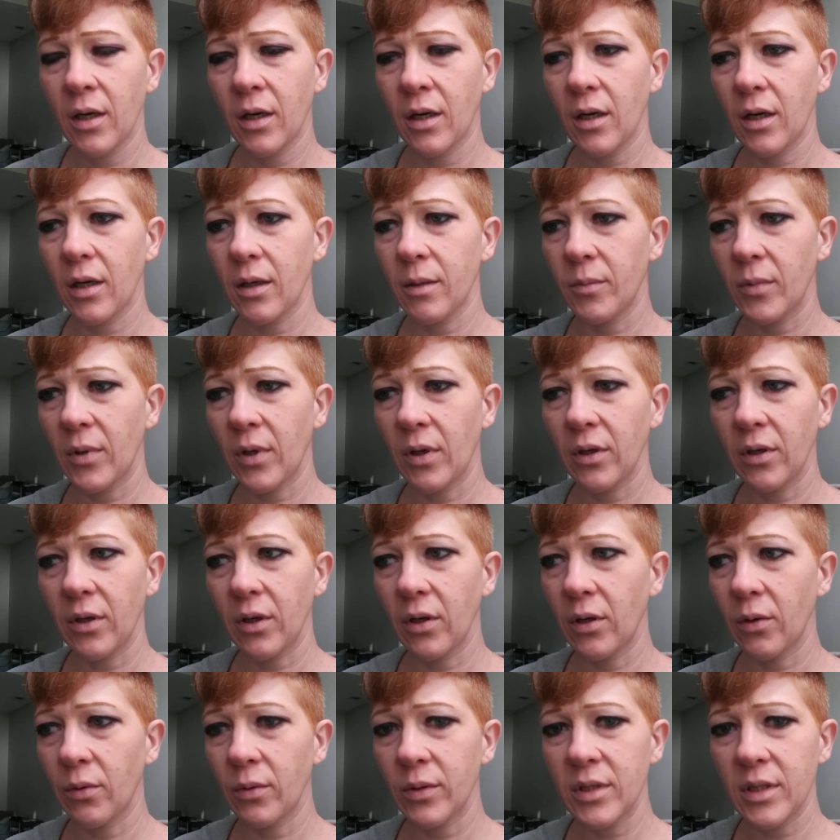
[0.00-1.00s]
I'm not going to
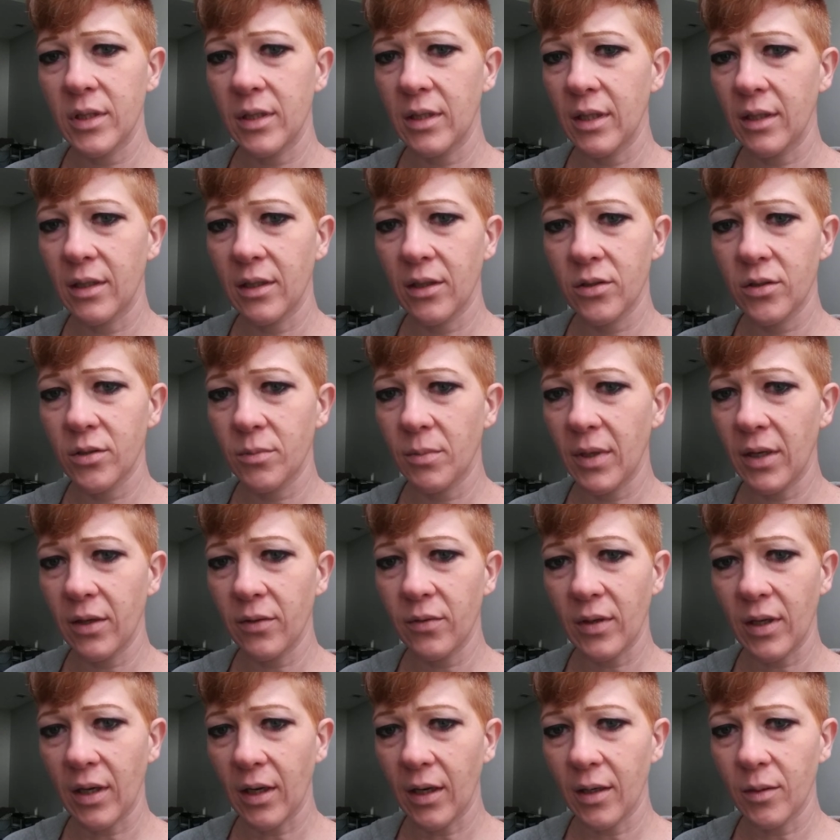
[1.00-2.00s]
go into details about
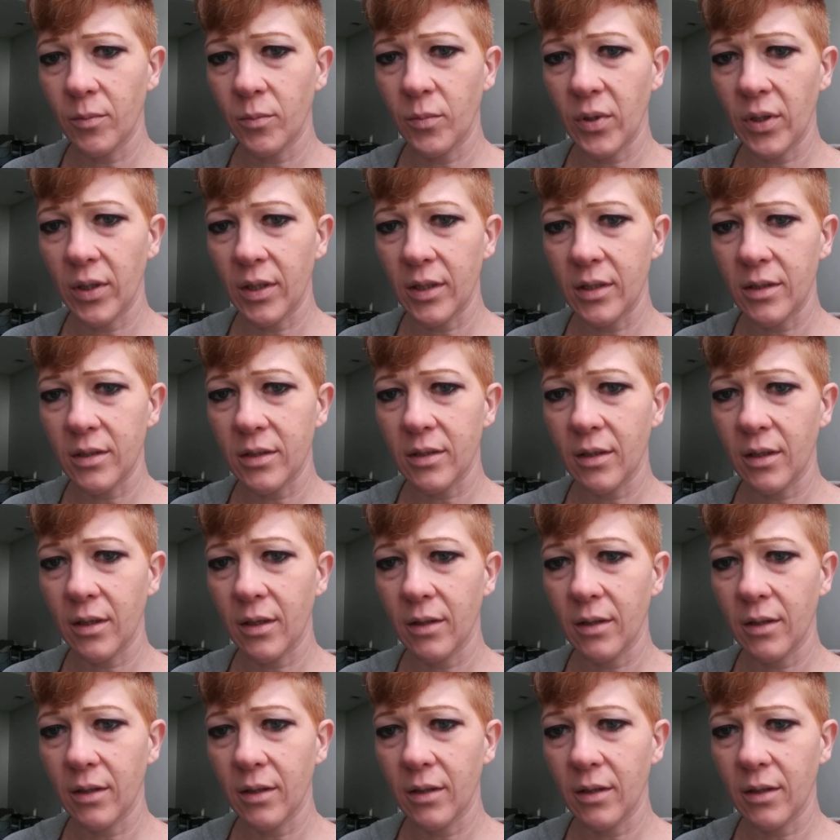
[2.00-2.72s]
that, but